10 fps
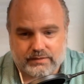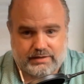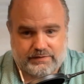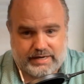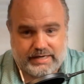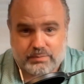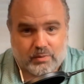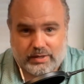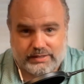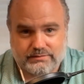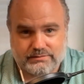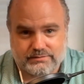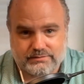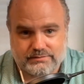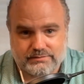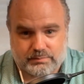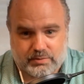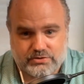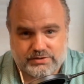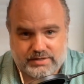If at any point the
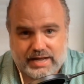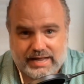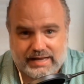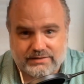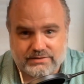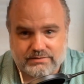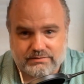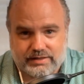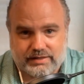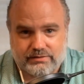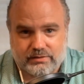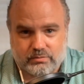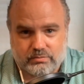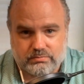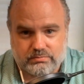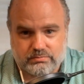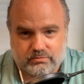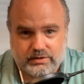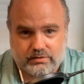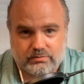person dies, then the
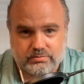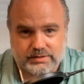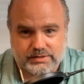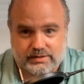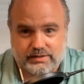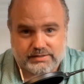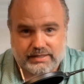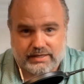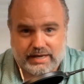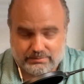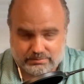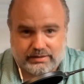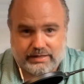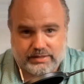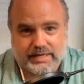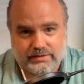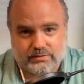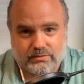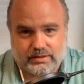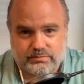widow is going to say, I'm glad we had that
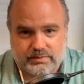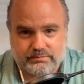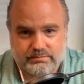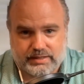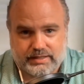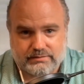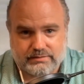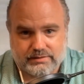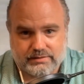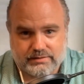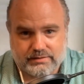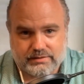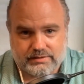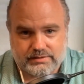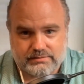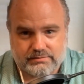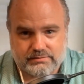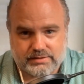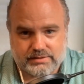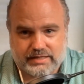whole life plan because
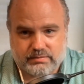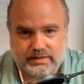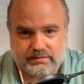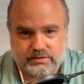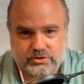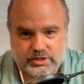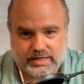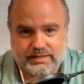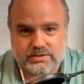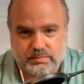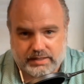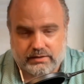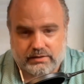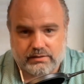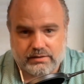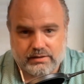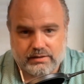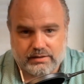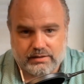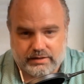this death benefit check is bigger
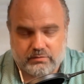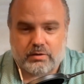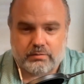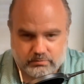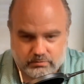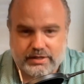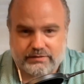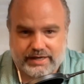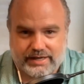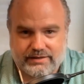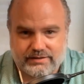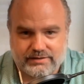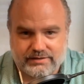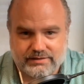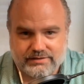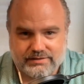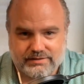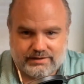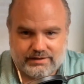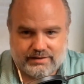than what we would have had
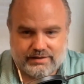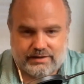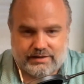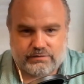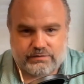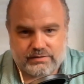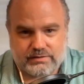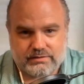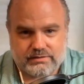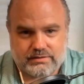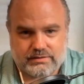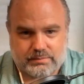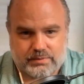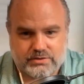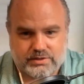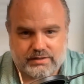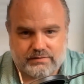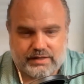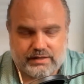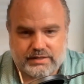if the person
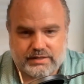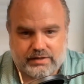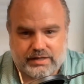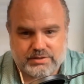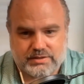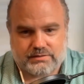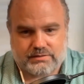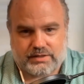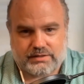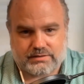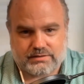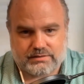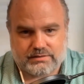had followed Dave Ramsey's advice.